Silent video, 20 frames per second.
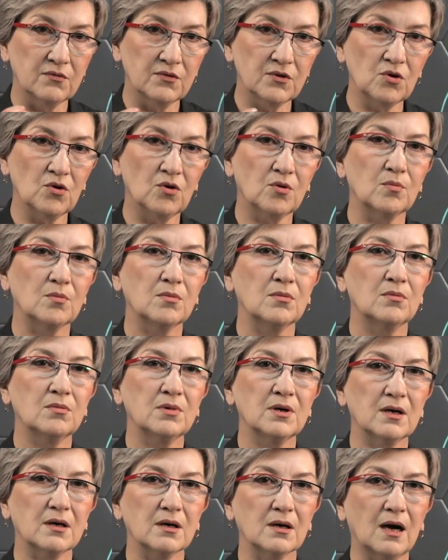In it,
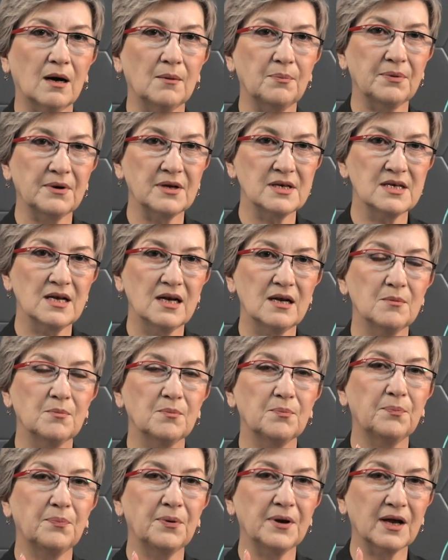we will determine
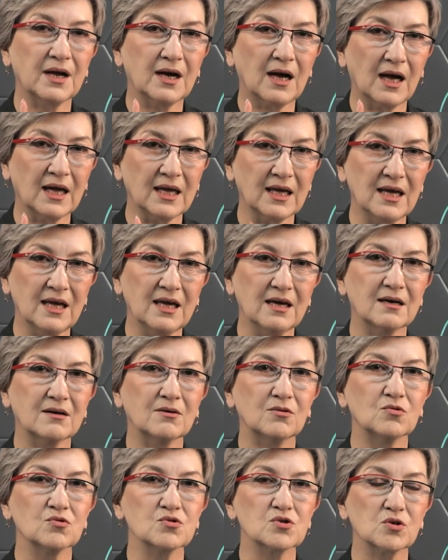under what conditions the
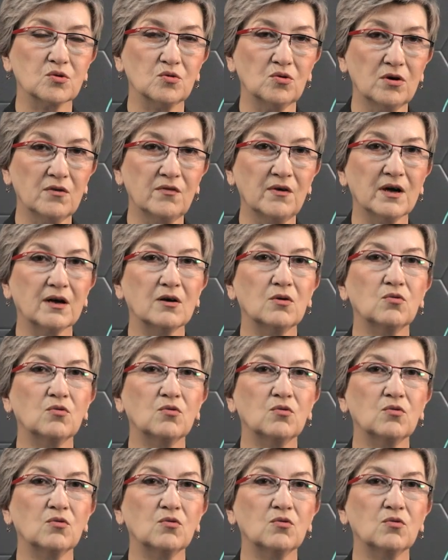equation will have